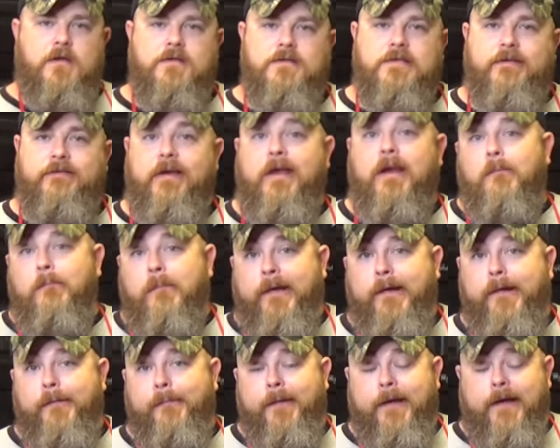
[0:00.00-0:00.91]
because I've got a
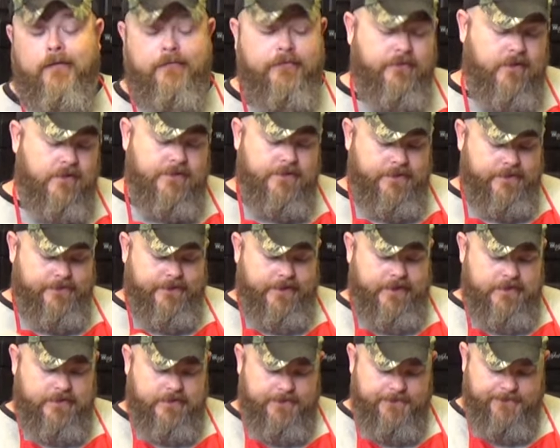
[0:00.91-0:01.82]
bigger mouth. Let's All
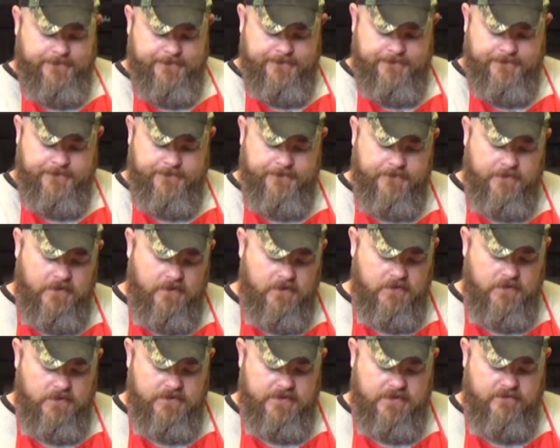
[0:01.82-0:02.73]
right.
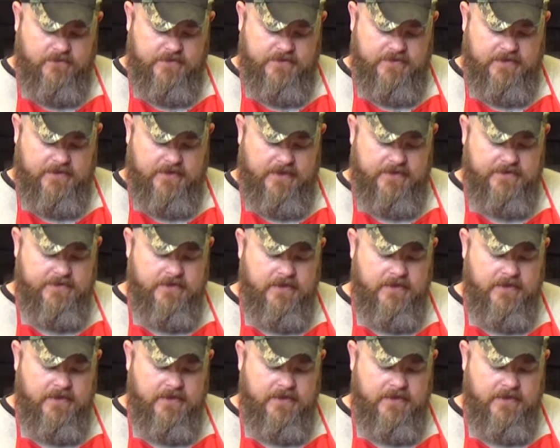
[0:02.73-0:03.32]
Let's, let's give this a test.